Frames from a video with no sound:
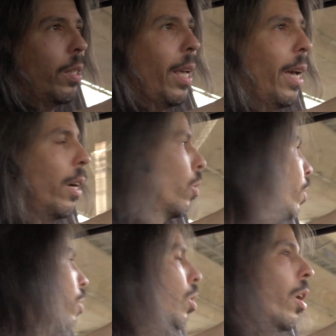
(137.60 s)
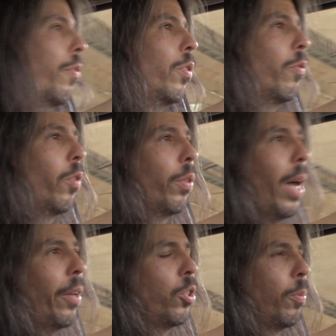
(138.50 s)
and that, and all this stuff. And you're real
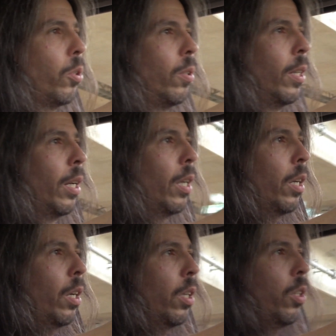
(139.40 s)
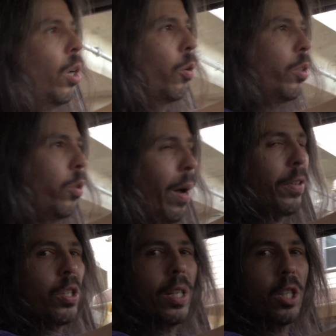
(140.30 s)
knowledgeable. You
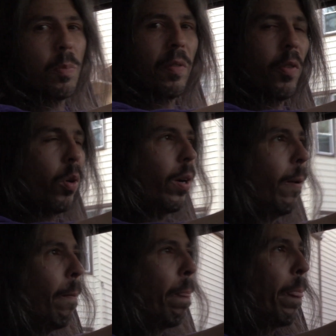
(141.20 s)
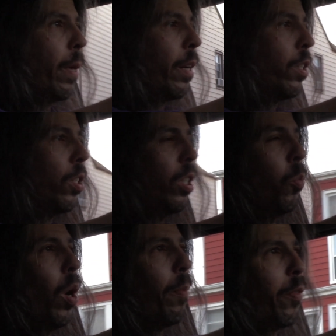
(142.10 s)
haven't seen this before? And I said,
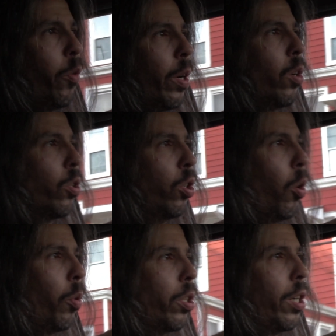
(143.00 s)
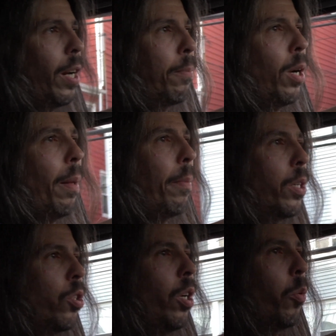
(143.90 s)
seen what before? And he goes, with this kind of problem. I
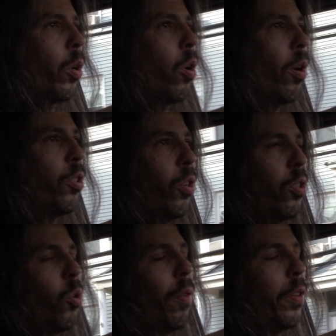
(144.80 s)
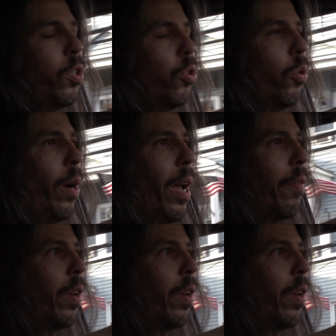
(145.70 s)
said, yeah, where a car shuts off. I said, sure, I have.